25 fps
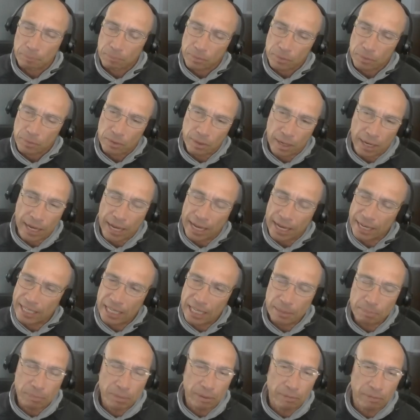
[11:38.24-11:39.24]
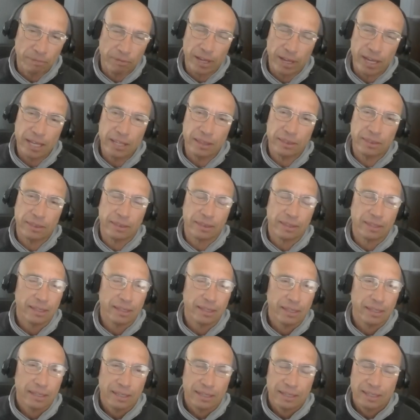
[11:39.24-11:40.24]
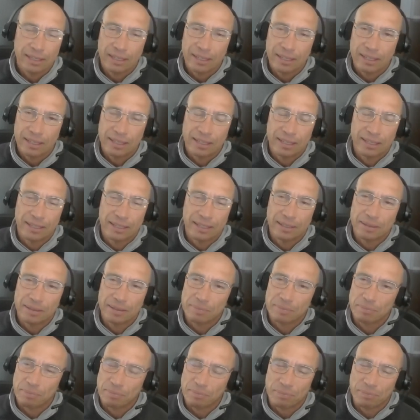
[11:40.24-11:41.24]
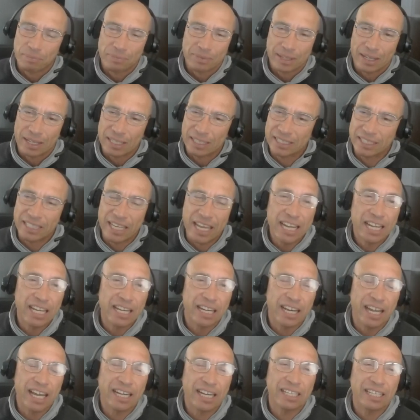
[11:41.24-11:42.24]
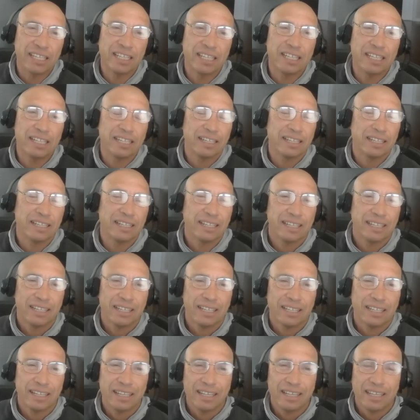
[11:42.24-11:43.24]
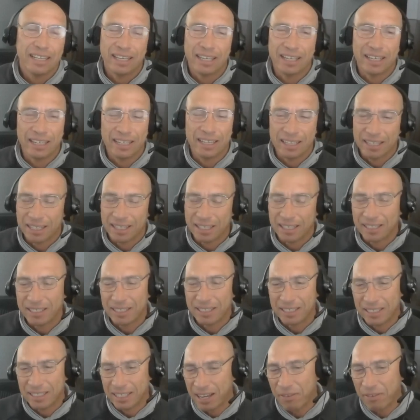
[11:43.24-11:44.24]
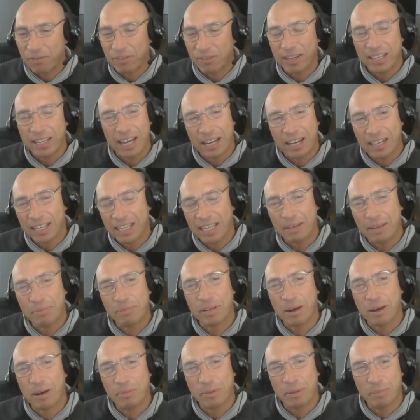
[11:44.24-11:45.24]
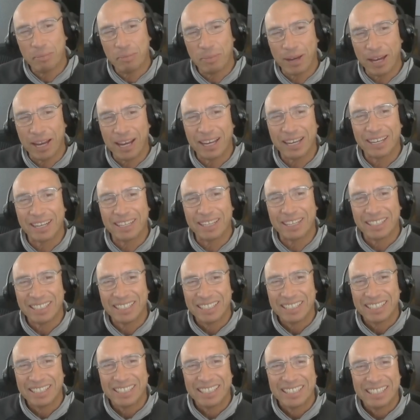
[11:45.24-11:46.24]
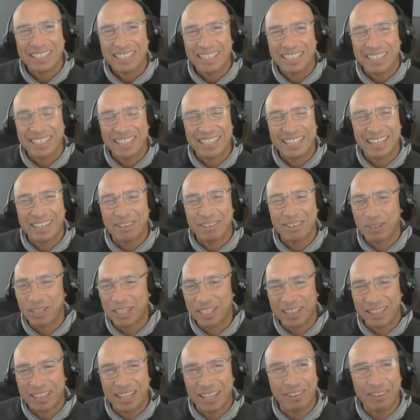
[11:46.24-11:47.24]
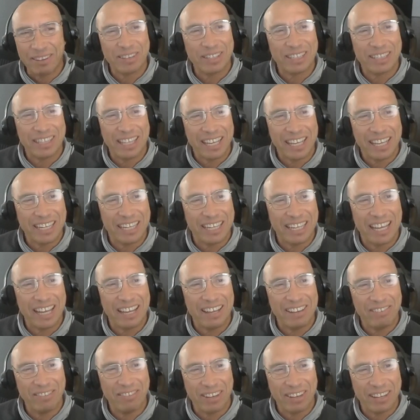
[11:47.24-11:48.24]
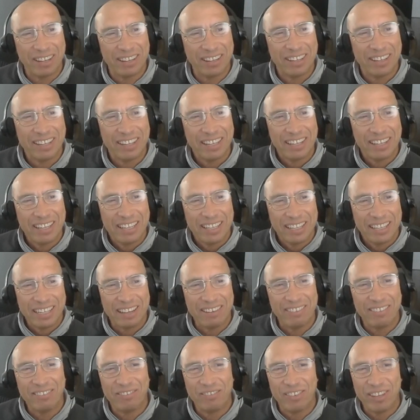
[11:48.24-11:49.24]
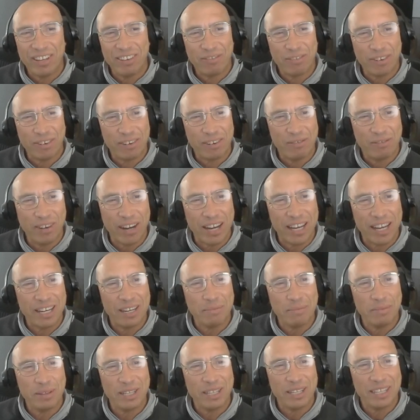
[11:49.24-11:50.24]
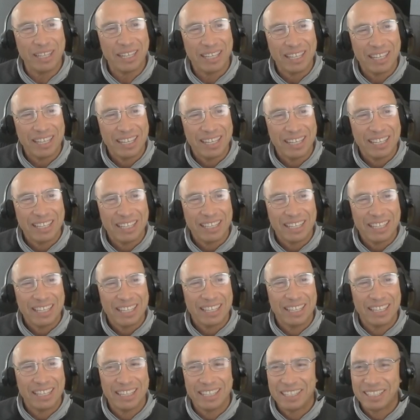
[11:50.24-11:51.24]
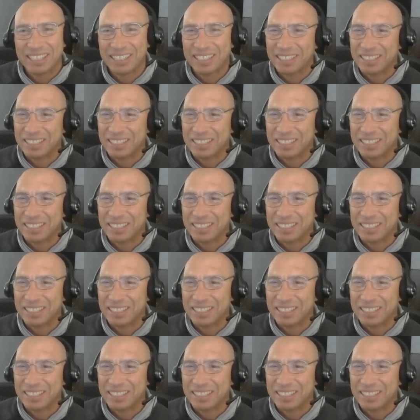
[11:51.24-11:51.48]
So I keep the faith. I stay connected, and definitely I'll keep coming back. And I want to thank David V for inviting me. Uh,